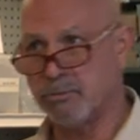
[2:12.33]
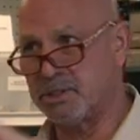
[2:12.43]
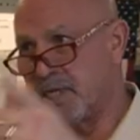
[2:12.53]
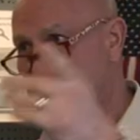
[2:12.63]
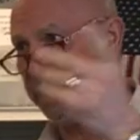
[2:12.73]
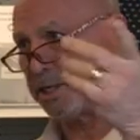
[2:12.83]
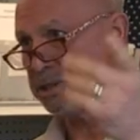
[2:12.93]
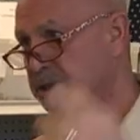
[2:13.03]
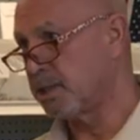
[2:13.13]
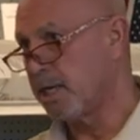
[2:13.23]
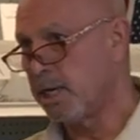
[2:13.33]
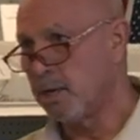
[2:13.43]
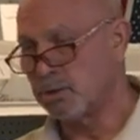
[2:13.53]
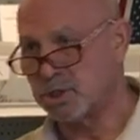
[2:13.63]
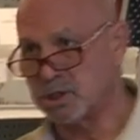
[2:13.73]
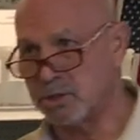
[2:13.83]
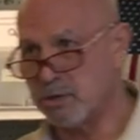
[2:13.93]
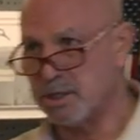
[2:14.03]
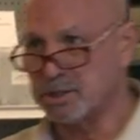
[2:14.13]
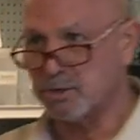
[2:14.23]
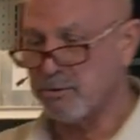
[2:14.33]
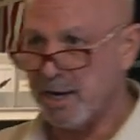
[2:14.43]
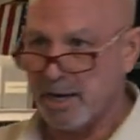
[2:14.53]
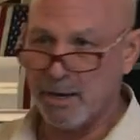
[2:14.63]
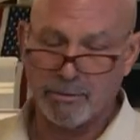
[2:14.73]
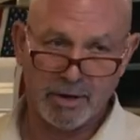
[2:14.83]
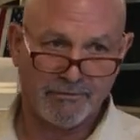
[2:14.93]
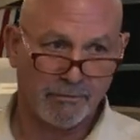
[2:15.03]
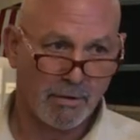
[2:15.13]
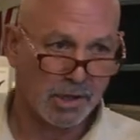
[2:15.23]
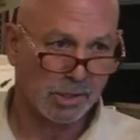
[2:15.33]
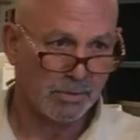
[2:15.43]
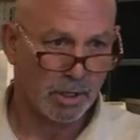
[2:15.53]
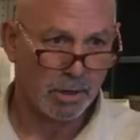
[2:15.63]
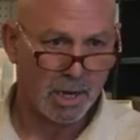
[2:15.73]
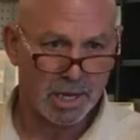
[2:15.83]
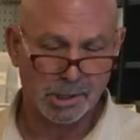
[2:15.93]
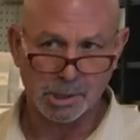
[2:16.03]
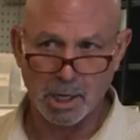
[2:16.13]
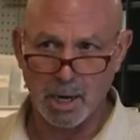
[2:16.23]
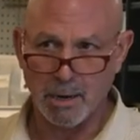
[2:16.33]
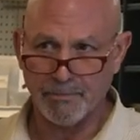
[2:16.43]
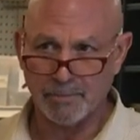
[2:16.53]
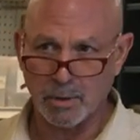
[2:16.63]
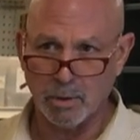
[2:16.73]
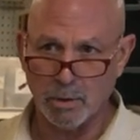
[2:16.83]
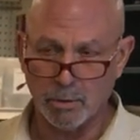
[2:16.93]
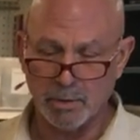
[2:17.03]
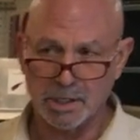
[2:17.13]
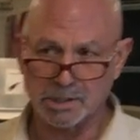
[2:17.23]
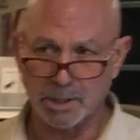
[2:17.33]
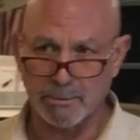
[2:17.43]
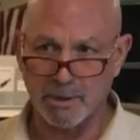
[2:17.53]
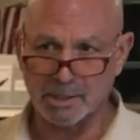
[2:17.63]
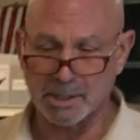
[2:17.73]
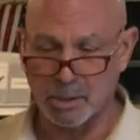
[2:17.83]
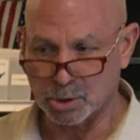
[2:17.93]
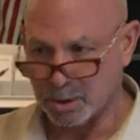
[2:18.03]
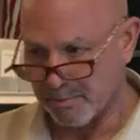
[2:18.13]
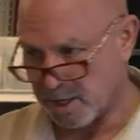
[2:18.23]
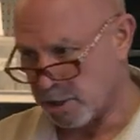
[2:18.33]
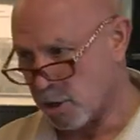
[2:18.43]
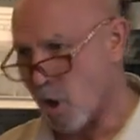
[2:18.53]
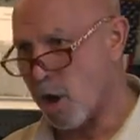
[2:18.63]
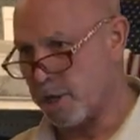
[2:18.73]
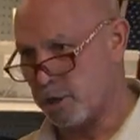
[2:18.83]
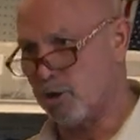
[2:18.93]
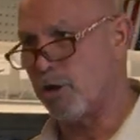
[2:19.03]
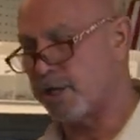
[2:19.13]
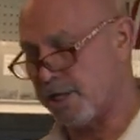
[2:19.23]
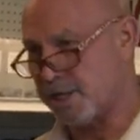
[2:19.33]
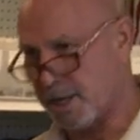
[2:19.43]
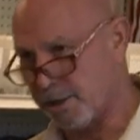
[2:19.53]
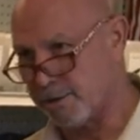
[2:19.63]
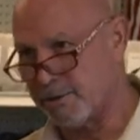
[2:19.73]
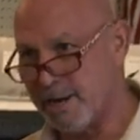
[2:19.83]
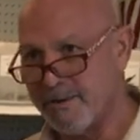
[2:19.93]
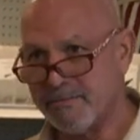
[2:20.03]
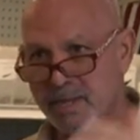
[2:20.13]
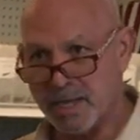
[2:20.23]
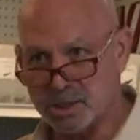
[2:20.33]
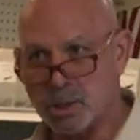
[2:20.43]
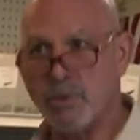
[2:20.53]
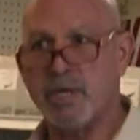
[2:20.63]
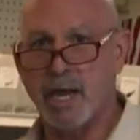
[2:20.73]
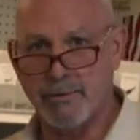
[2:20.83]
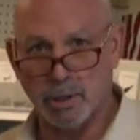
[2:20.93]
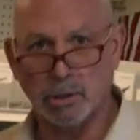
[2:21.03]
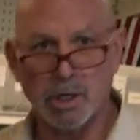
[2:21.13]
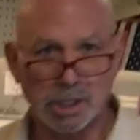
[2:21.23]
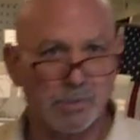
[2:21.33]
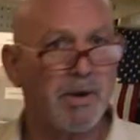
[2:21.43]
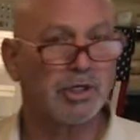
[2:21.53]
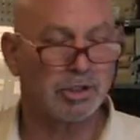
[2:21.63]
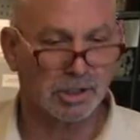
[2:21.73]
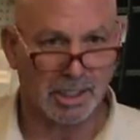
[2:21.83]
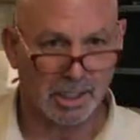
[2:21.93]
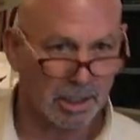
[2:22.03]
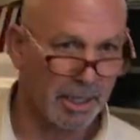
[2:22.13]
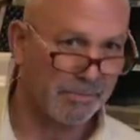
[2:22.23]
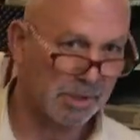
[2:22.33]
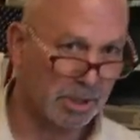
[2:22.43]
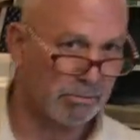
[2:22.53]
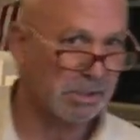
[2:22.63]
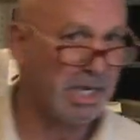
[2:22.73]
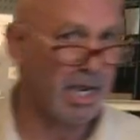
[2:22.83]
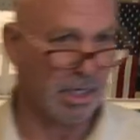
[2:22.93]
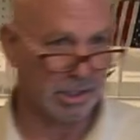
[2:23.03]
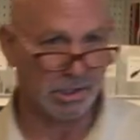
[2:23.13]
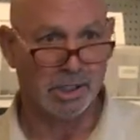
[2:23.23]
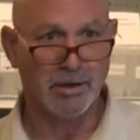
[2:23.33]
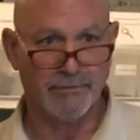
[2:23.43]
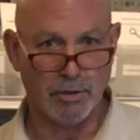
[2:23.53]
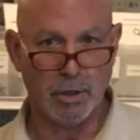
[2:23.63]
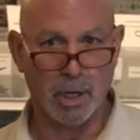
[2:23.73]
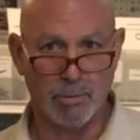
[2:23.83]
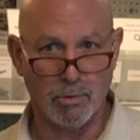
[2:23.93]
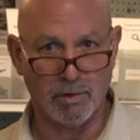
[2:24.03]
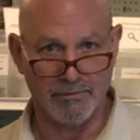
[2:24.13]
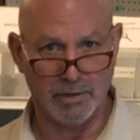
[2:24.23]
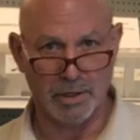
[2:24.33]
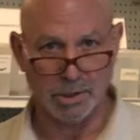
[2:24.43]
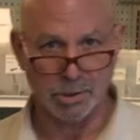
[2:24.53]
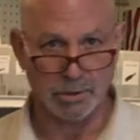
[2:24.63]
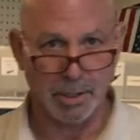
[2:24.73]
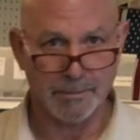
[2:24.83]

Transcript: and retainers, which is a, is a great area for us because um, we consider ourselves to be non-cookie cutter, and so we carry a lot of specialty clips and retainers in the automotive industry.